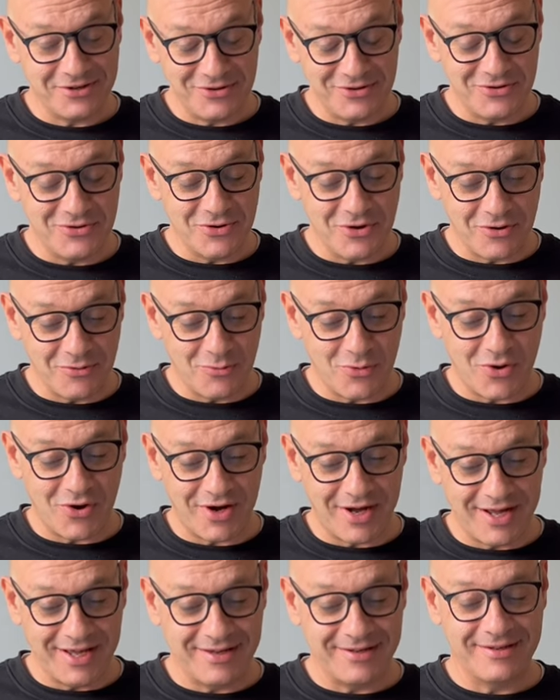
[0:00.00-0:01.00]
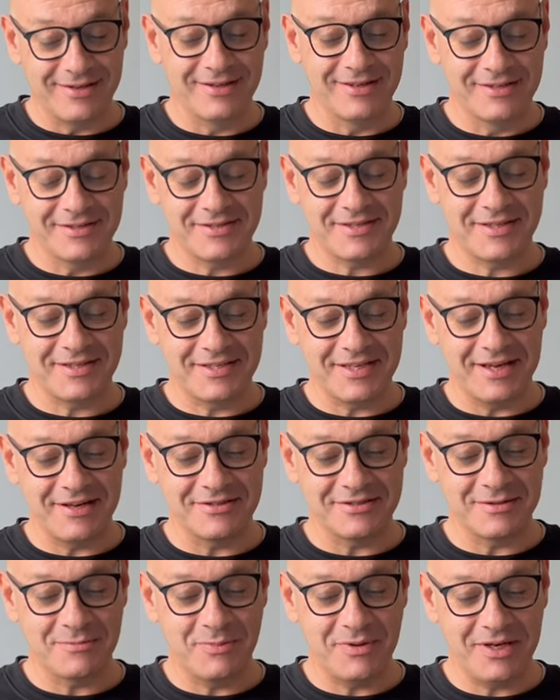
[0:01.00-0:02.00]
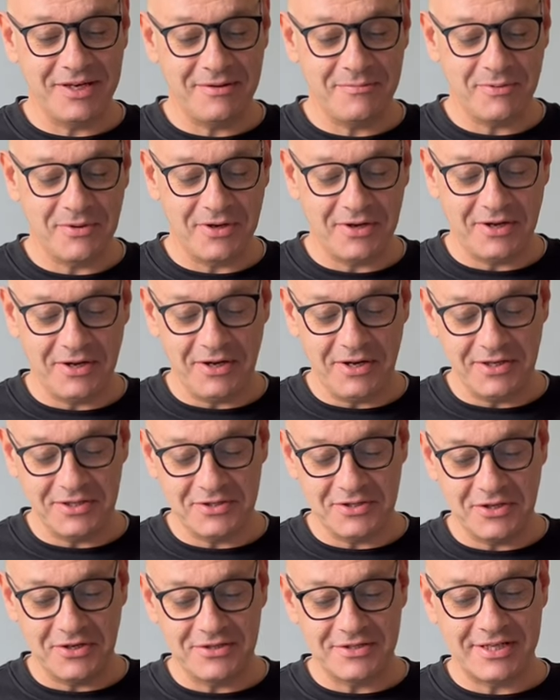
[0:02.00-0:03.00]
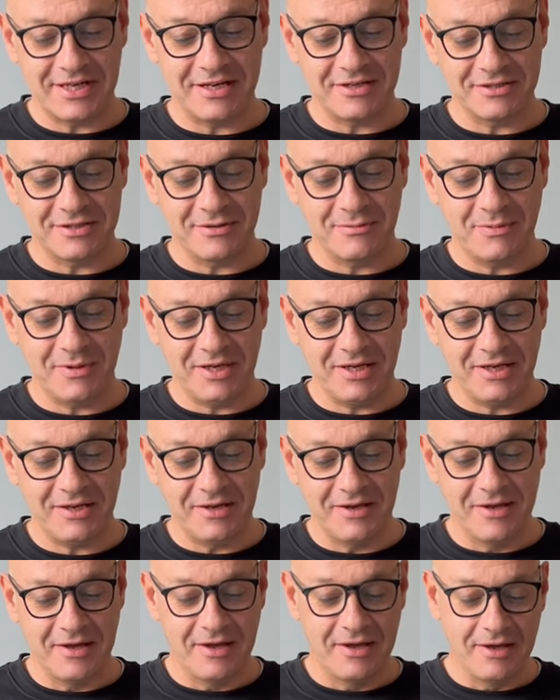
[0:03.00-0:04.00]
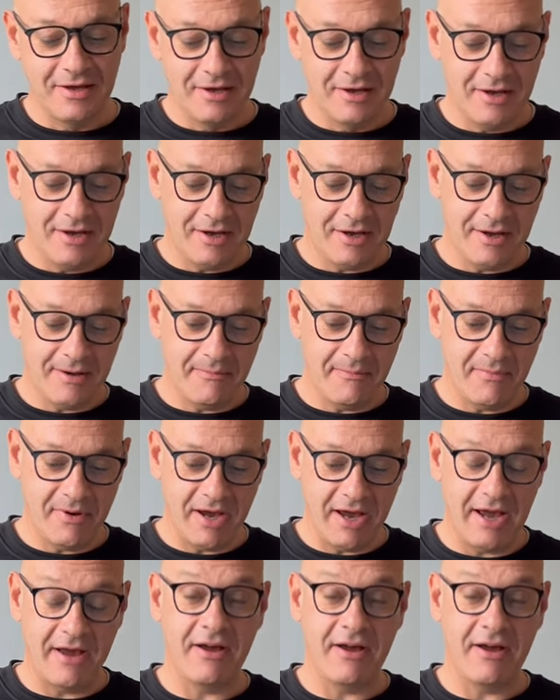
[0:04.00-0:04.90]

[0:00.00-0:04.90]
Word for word: not what I set out to be, but uh, it's turned out to be um,